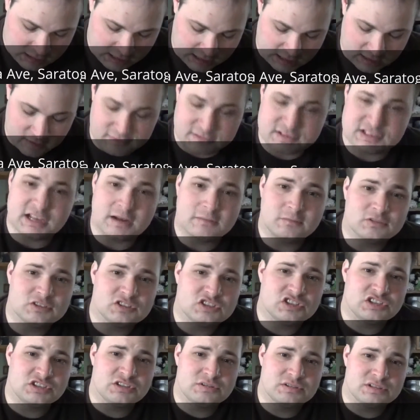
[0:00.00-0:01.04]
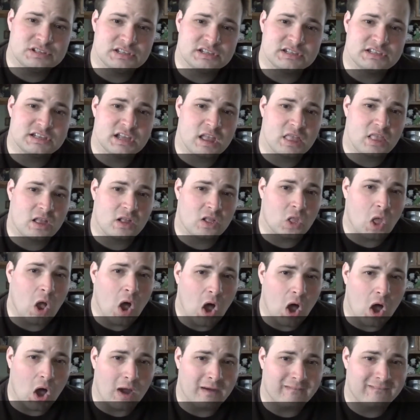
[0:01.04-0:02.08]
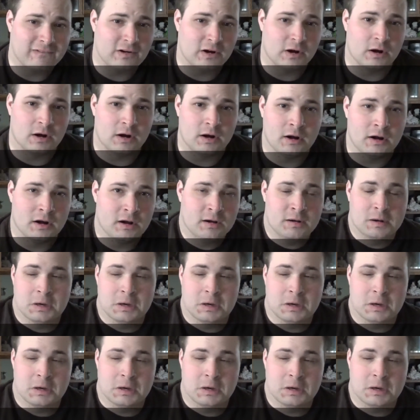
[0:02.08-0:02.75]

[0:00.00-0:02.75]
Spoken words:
And if someone sues us at the law for,